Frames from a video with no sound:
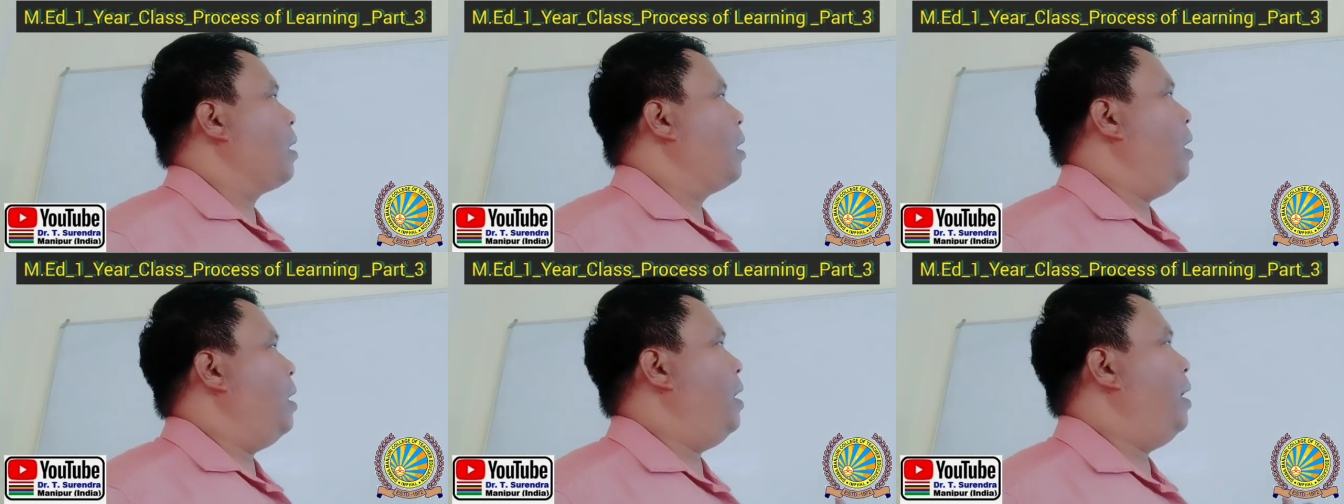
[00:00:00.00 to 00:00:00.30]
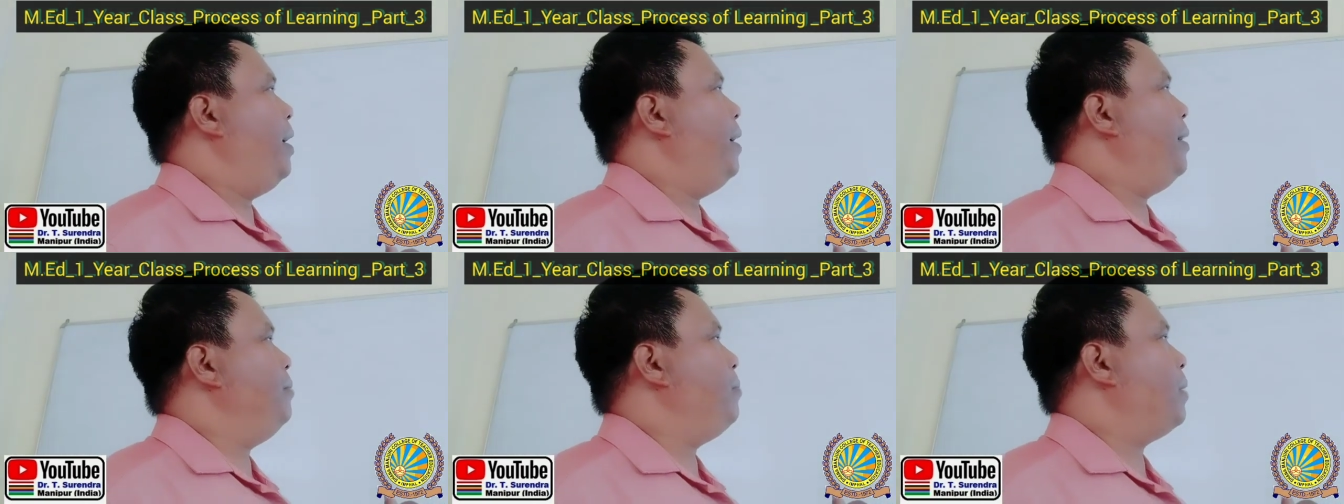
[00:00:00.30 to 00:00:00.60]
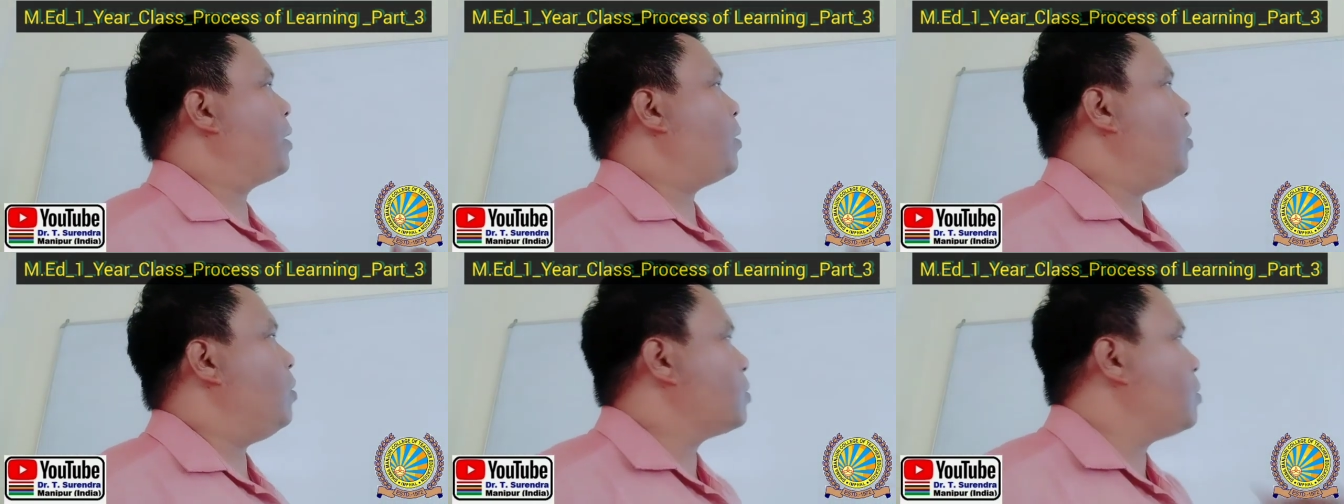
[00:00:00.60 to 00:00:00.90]
And
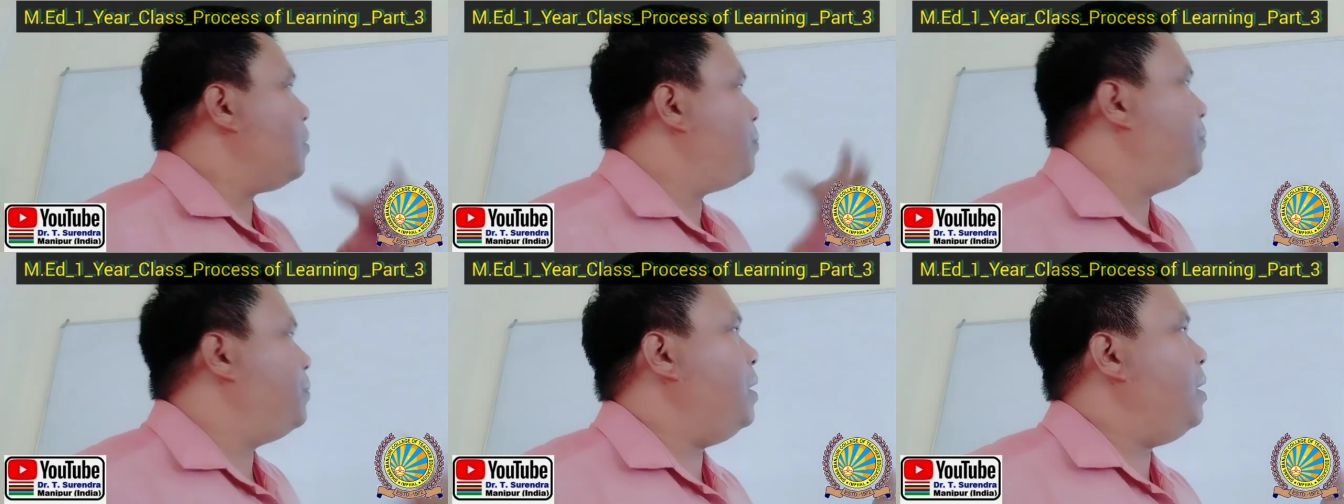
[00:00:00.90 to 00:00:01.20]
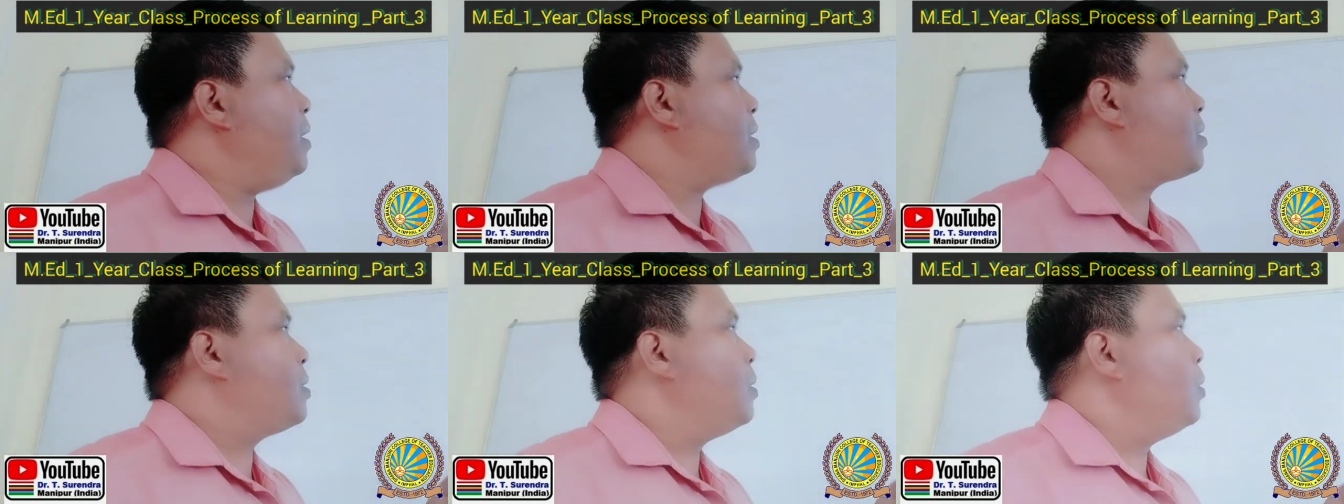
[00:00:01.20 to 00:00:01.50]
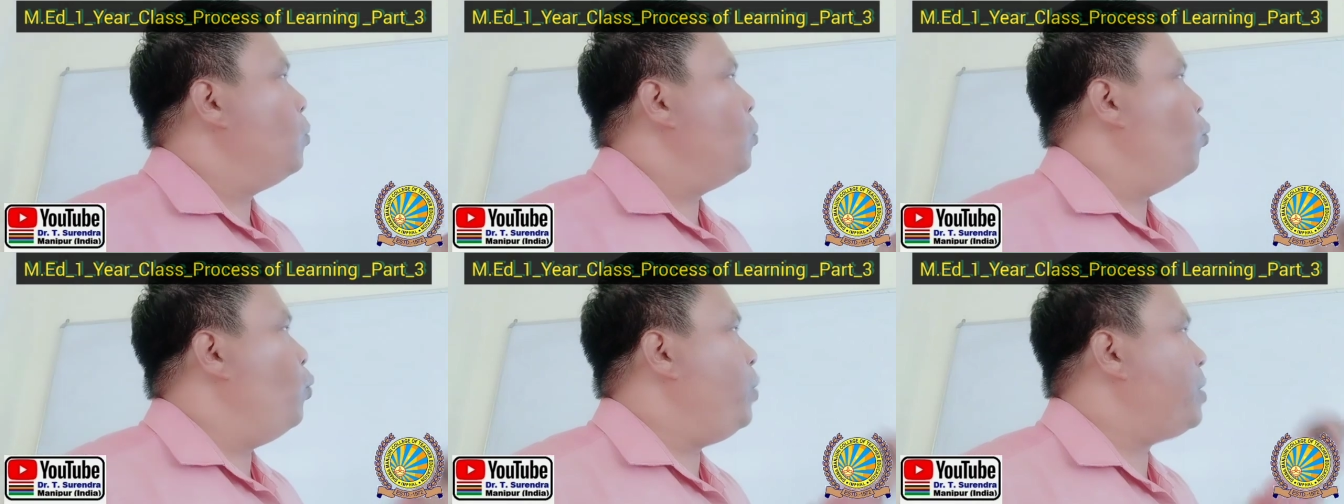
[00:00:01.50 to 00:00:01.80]
because of this,
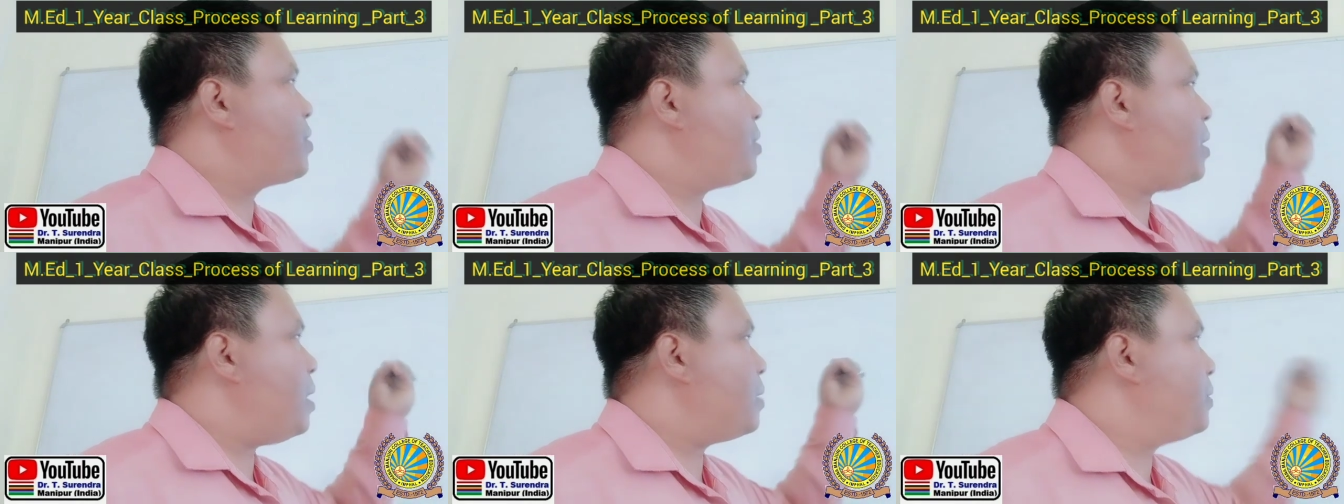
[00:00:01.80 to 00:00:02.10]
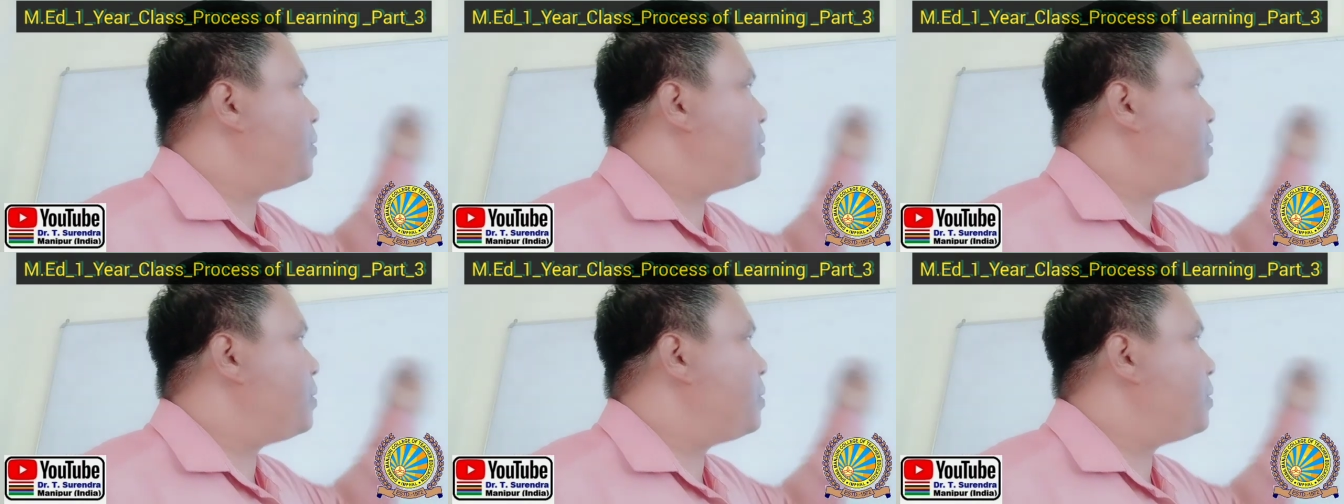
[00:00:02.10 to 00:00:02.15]
we start